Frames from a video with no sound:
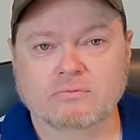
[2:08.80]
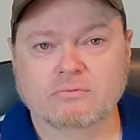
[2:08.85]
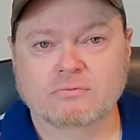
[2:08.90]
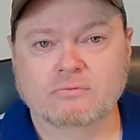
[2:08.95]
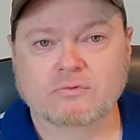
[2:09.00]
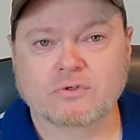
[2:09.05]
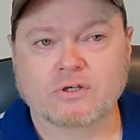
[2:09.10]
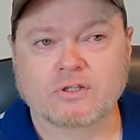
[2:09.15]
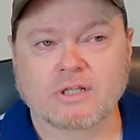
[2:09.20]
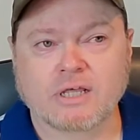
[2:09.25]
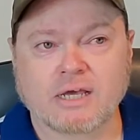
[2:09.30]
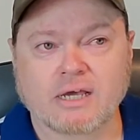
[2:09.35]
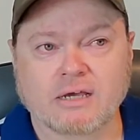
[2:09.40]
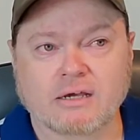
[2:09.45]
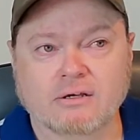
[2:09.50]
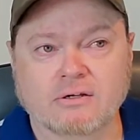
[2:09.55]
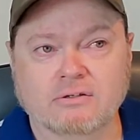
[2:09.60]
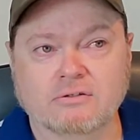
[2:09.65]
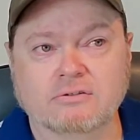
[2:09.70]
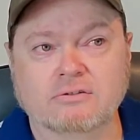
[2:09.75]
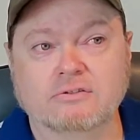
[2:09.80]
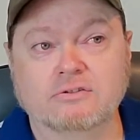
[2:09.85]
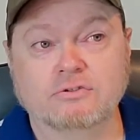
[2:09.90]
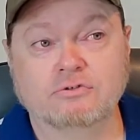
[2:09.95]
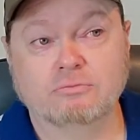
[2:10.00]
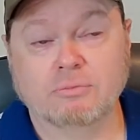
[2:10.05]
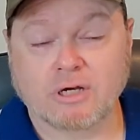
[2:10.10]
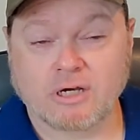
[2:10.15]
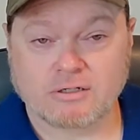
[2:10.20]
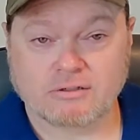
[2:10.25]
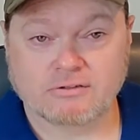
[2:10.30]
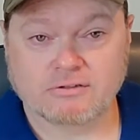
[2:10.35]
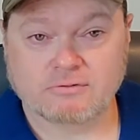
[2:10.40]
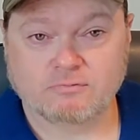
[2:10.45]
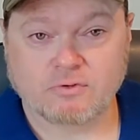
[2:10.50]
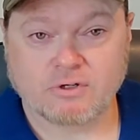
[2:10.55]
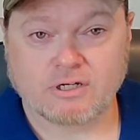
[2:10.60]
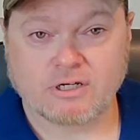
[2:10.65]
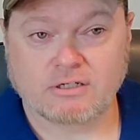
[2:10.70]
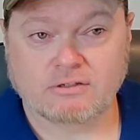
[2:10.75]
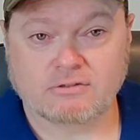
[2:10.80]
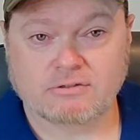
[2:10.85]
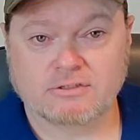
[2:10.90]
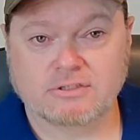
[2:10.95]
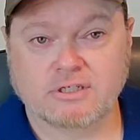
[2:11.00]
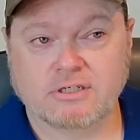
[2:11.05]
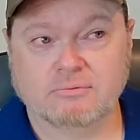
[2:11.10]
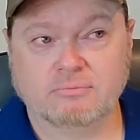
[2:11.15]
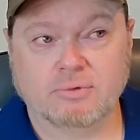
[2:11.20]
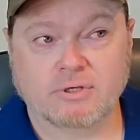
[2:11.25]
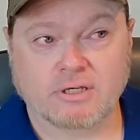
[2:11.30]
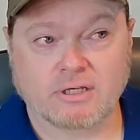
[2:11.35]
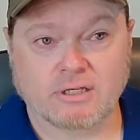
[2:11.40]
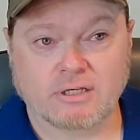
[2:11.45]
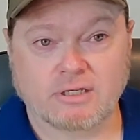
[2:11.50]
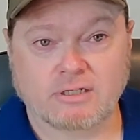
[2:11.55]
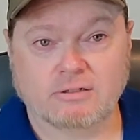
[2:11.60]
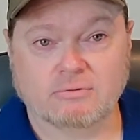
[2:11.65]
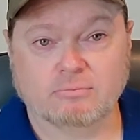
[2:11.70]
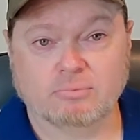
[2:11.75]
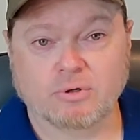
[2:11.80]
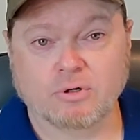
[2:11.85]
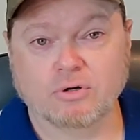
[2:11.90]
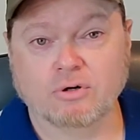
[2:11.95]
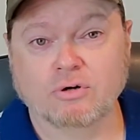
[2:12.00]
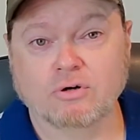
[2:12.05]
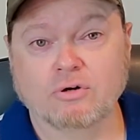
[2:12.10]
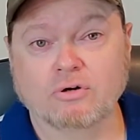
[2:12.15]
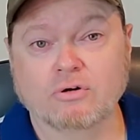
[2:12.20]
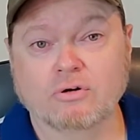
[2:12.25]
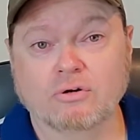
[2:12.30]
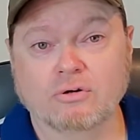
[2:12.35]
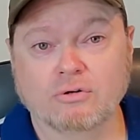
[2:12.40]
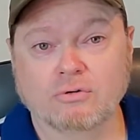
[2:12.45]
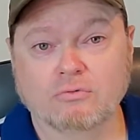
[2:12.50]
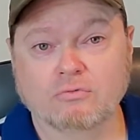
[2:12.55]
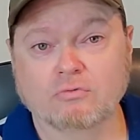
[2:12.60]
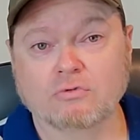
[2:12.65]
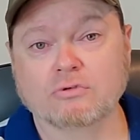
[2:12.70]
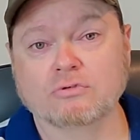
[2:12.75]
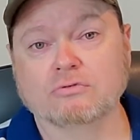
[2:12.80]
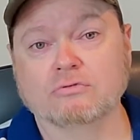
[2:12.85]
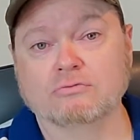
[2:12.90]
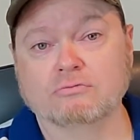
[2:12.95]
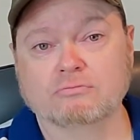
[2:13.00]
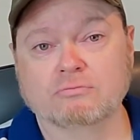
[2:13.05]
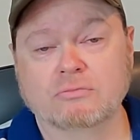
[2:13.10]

allowed 2 bottles of wine or champagne per room.